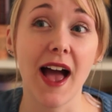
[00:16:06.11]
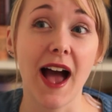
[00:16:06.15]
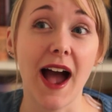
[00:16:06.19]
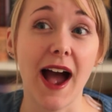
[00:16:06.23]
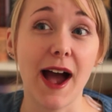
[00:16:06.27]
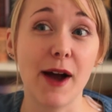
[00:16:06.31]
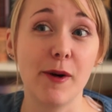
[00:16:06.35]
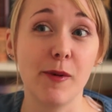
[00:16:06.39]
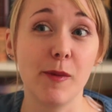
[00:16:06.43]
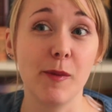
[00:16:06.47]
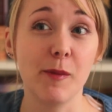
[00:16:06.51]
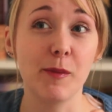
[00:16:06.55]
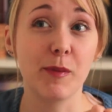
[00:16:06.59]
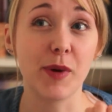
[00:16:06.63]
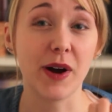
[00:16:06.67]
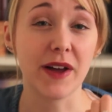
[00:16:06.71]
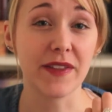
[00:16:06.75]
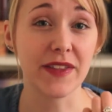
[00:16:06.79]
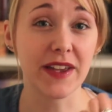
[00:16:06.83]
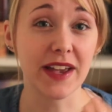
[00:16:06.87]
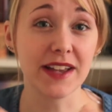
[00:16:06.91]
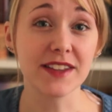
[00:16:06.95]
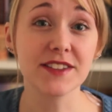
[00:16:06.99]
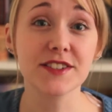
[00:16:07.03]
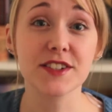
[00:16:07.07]
And by
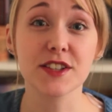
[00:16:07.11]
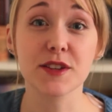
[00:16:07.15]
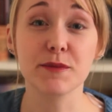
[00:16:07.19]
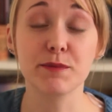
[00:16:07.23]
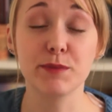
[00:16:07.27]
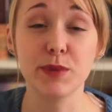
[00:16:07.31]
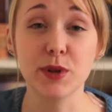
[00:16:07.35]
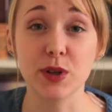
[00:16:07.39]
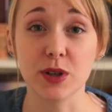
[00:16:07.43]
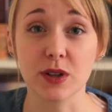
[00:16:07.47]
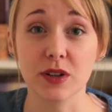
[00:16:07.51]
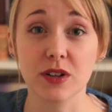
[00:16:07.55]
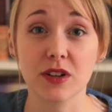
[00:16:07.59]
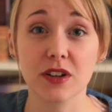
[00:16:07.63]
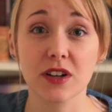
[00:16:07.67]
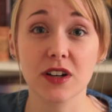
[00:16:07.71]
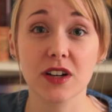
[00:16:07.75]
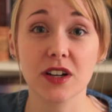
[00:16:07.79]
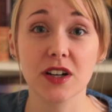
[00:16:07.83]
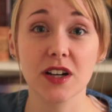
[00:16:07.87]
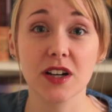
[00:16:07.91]
the end of the book,